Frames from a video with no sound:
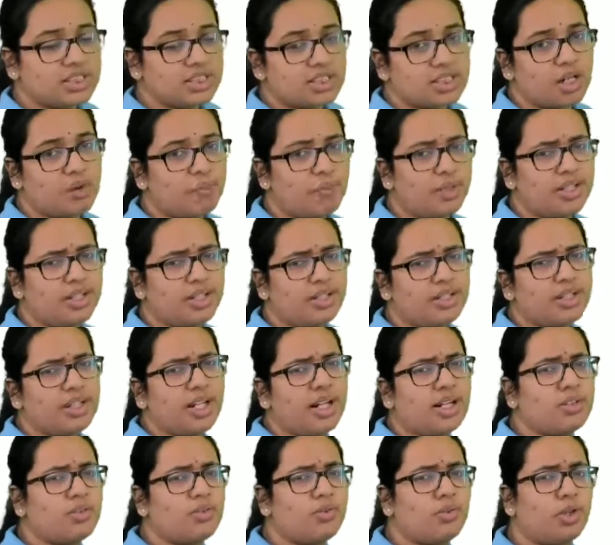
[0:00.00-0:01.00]
comment
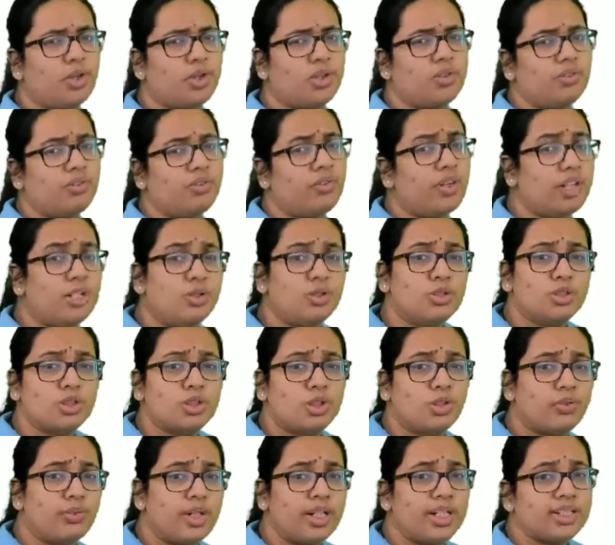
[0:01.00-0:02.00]
that what values
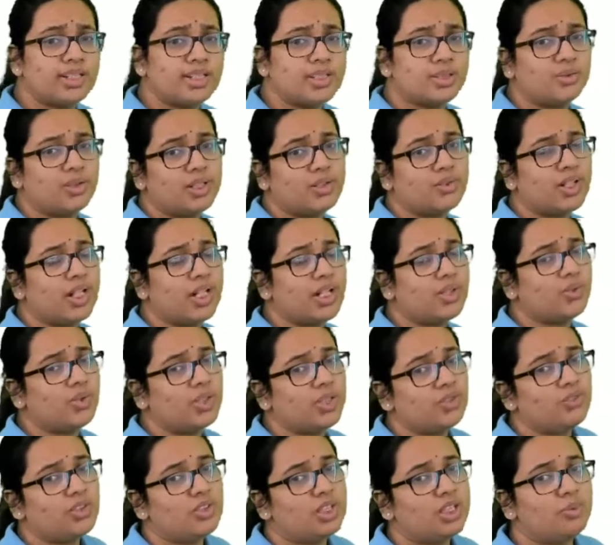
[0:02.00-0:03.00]
of x1,
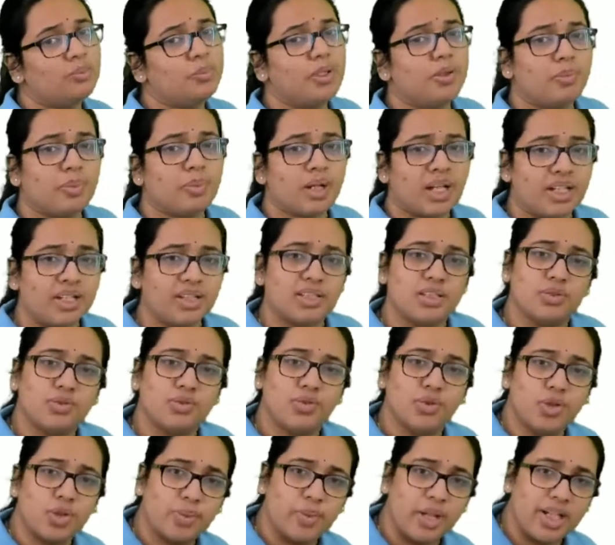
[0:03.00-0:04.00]
y1 will be
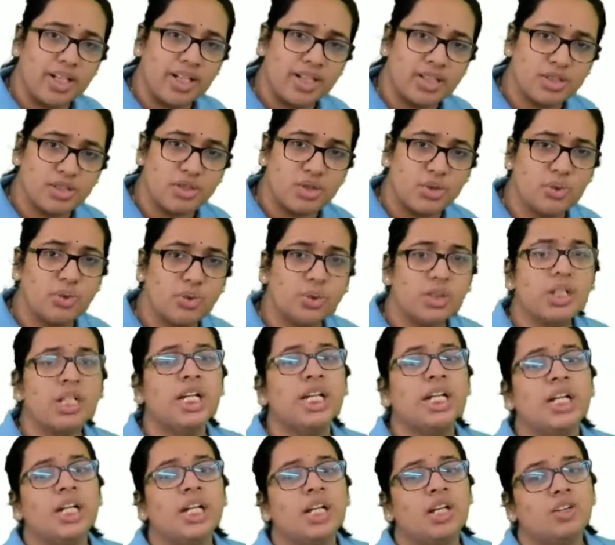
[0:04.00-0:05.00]
-4, -2,
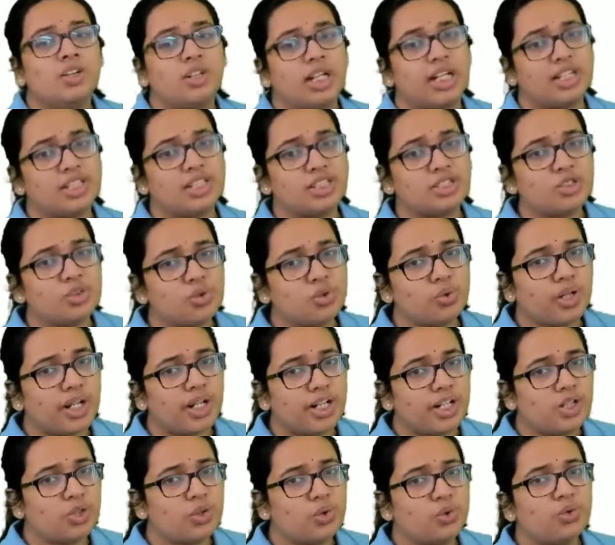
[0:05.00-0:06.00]
x2,
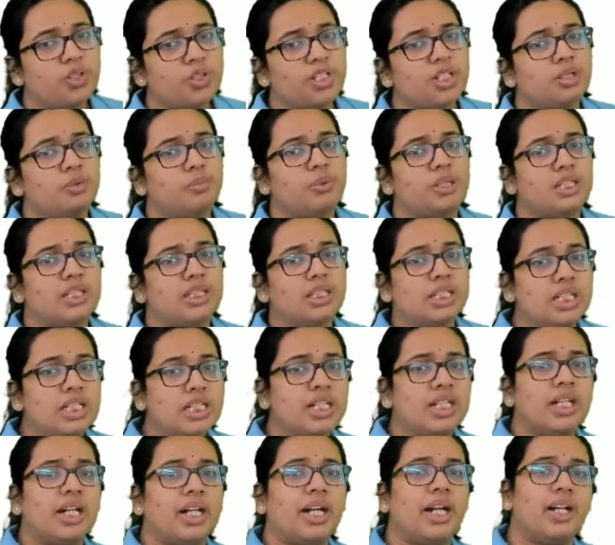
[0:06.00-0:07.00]
y2 will be
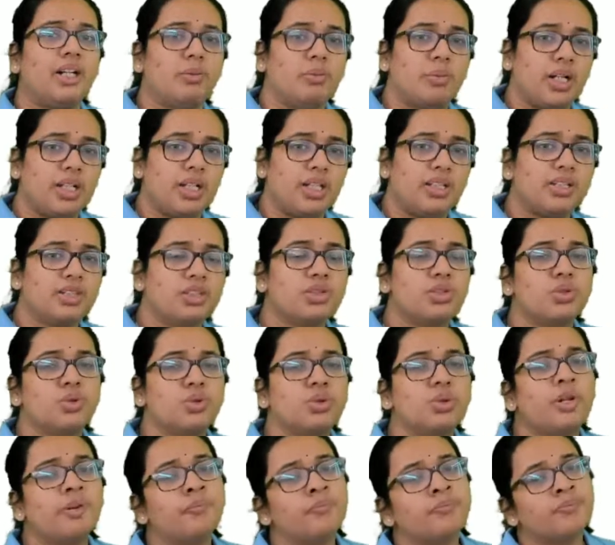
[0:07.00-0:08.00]
3 and
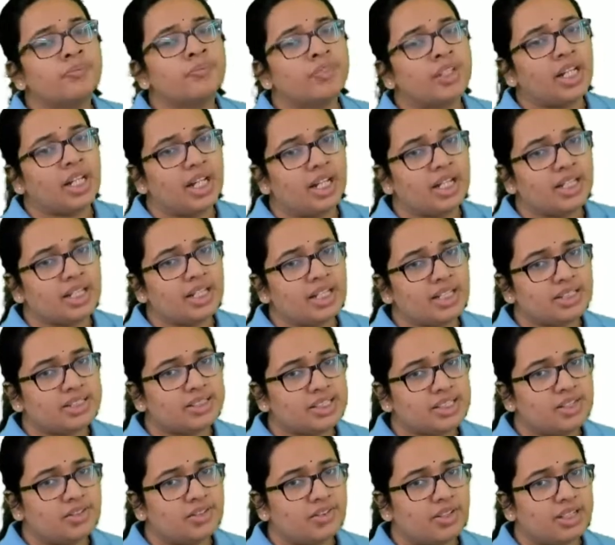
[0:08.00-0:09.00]
-2, and
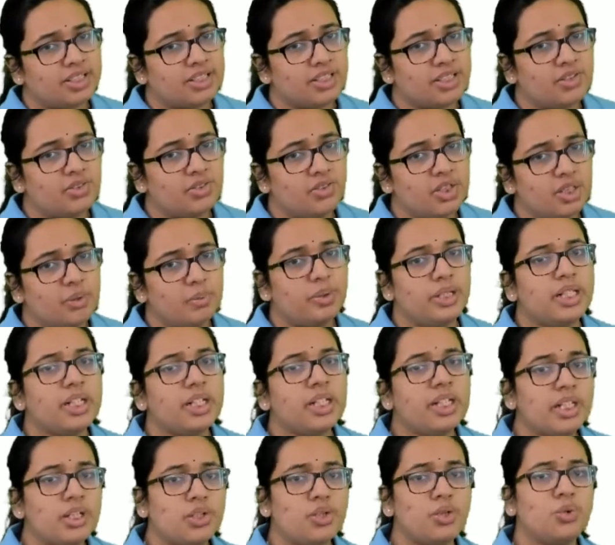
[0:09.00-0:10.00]
x3, y3 will be
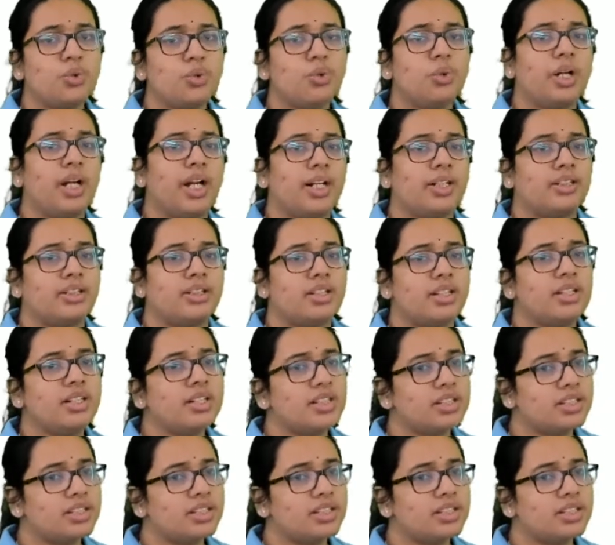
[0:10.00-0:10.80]
2 and 3